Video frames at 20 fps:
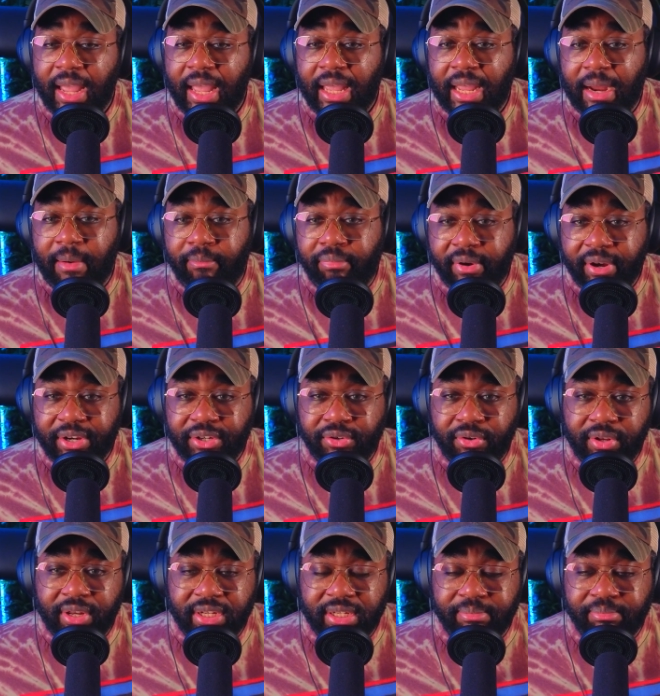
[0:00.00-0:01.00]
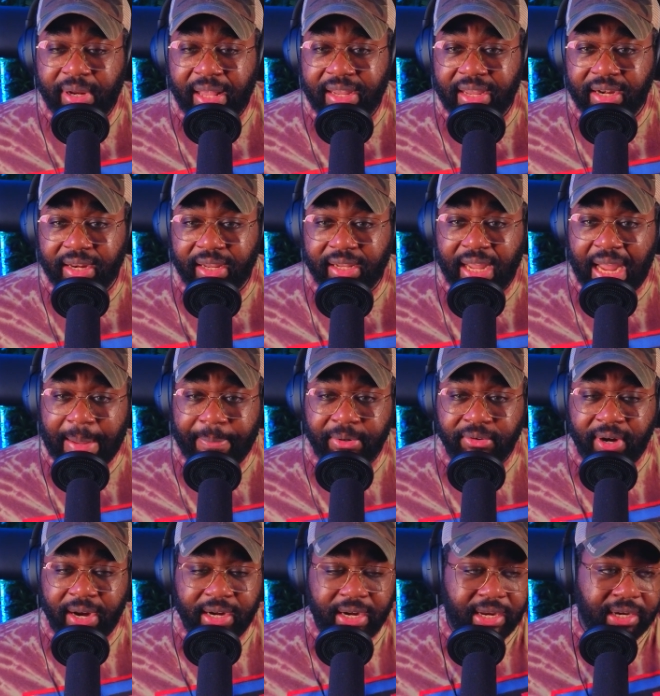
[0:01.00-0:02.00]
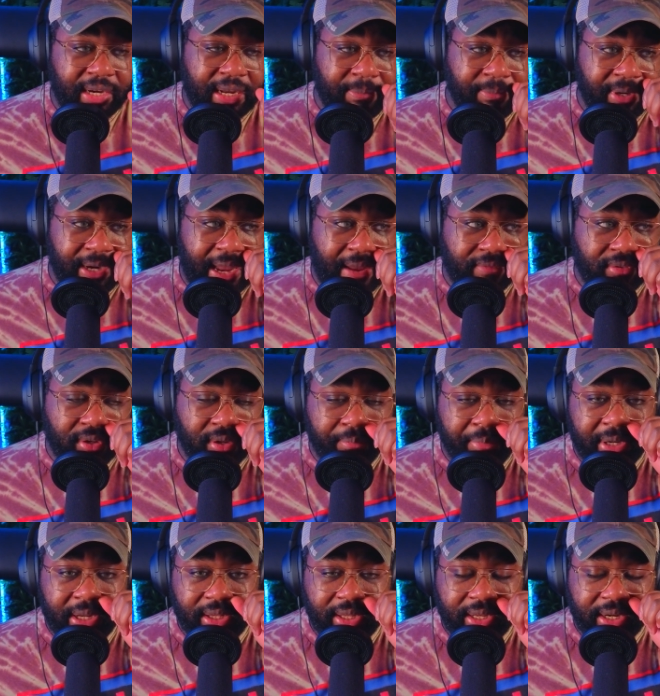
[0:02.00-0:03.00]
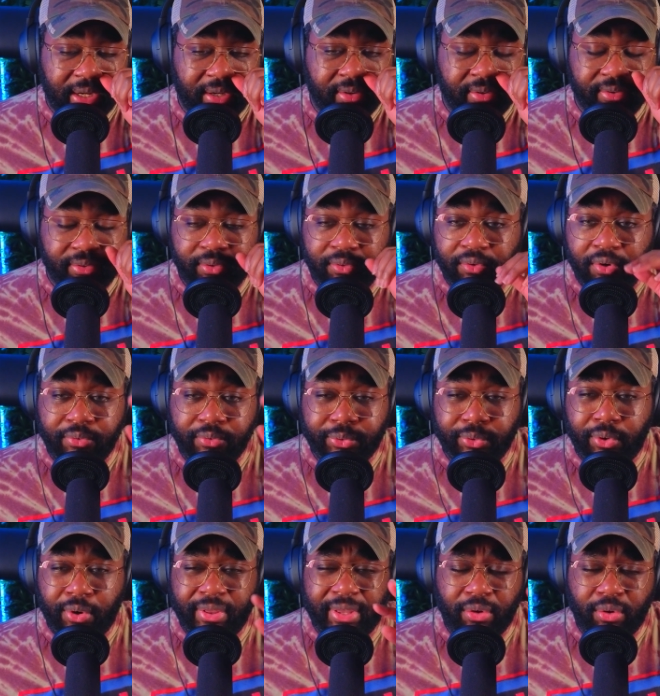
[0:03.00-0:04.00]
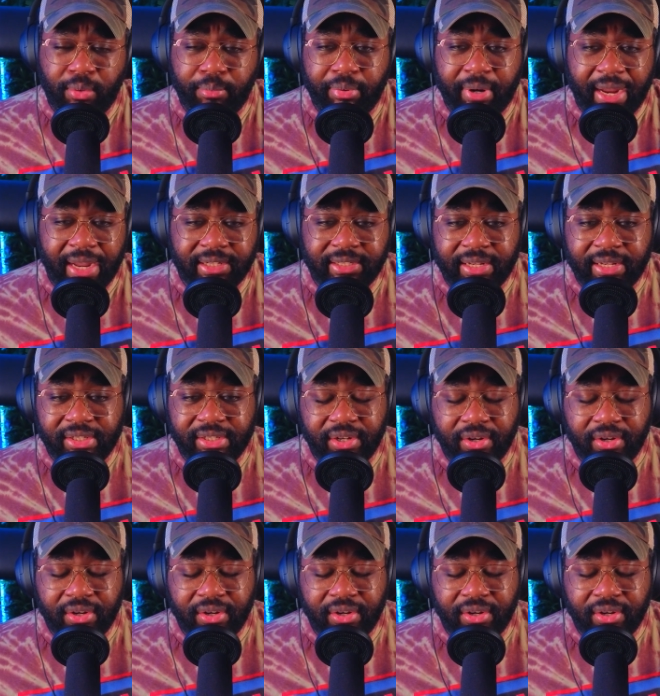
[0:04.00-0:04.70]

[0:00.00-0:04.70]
I'm pretty sure this is probably gonna get copyrighted, and I'm gonna have to appeal it and to go through all that whole process.